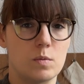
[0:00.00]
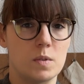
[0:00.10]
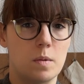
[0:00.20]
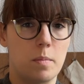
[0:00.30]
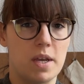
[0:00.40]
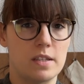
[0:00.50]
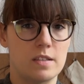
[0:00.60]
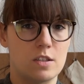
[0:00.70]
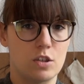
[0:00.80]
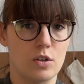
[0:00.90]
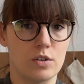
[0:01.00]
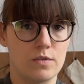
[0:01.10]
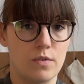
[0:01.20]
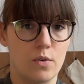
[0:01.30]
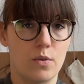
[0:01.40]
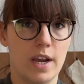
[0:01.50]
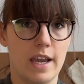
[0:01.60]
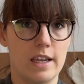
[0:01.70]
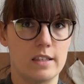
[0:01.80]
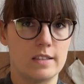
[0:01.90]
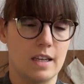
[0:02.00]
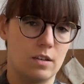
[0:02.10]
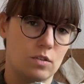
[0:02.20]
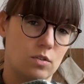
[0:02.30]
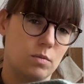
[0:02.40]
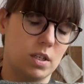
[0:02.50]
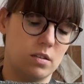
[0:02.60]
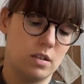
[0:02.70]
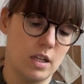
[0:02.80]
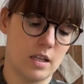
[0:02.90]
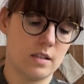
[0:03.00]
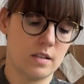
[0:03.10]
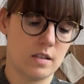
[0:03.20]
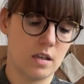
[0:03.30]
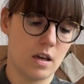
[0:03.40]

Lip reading: was the best choice for a second sweater to knit